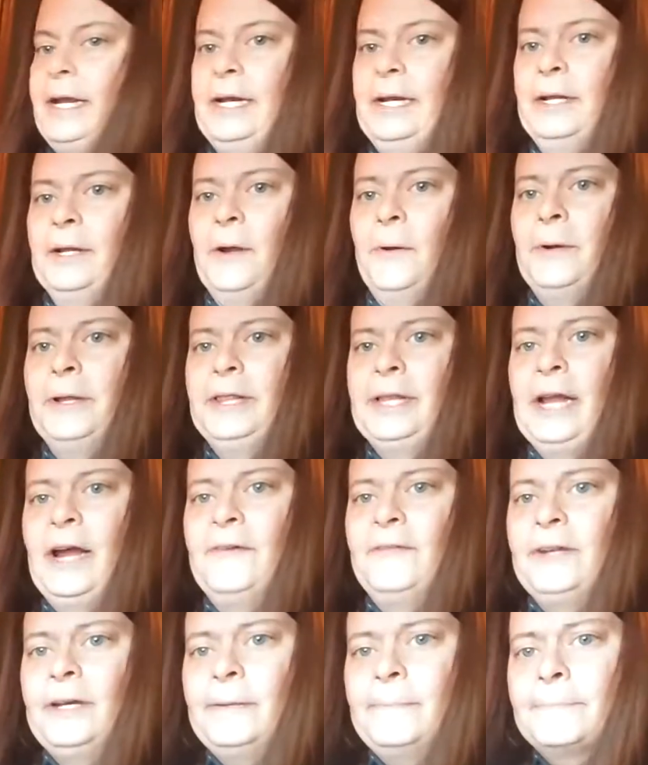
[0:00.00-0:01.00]
to go in the
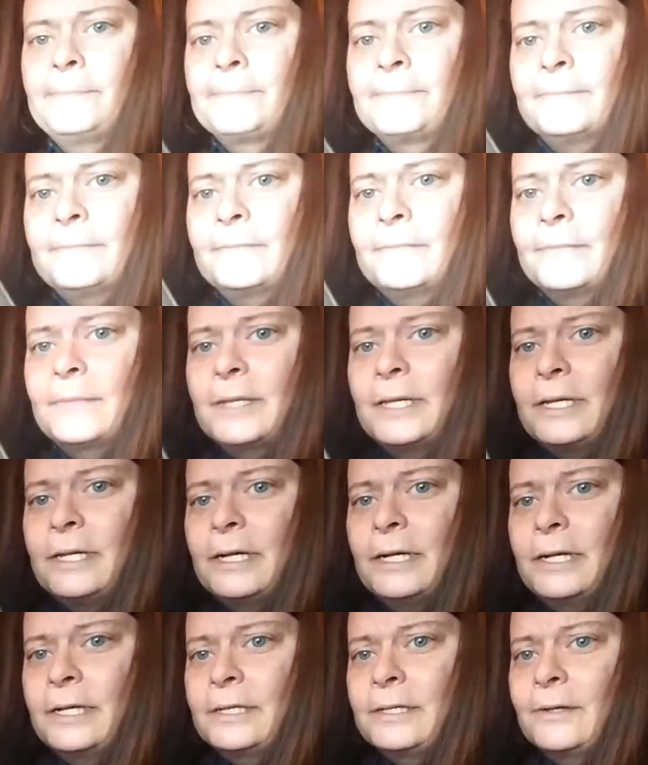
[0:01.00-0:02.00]
oven.
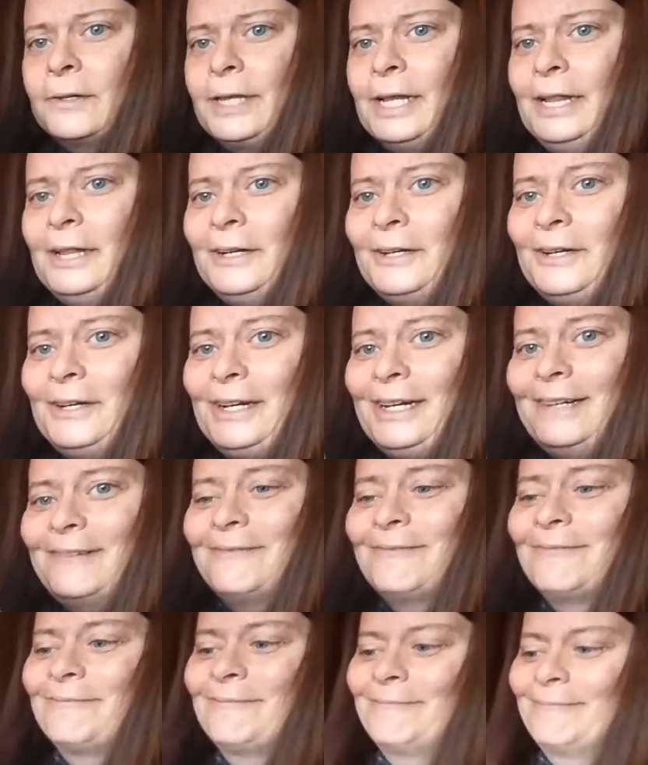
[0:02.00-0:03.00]
Now they look good.
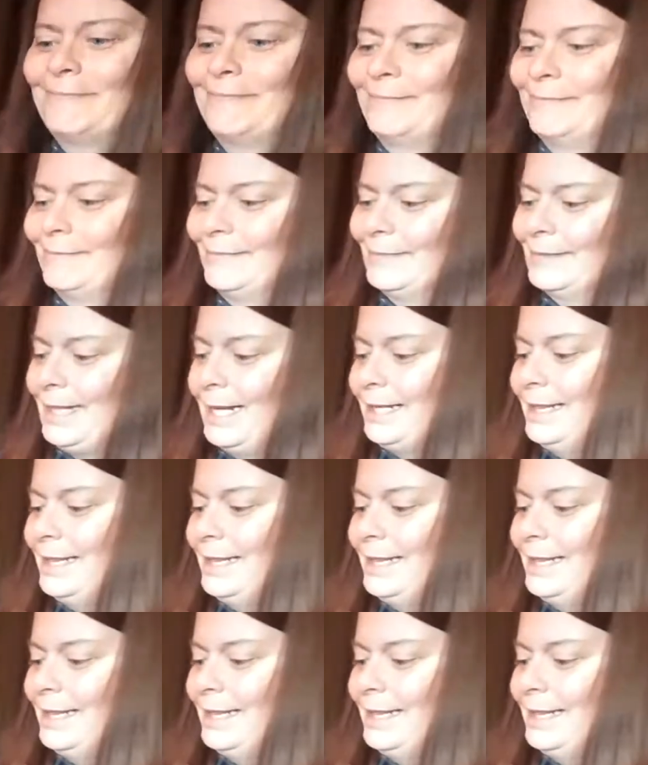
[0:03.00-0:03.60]
I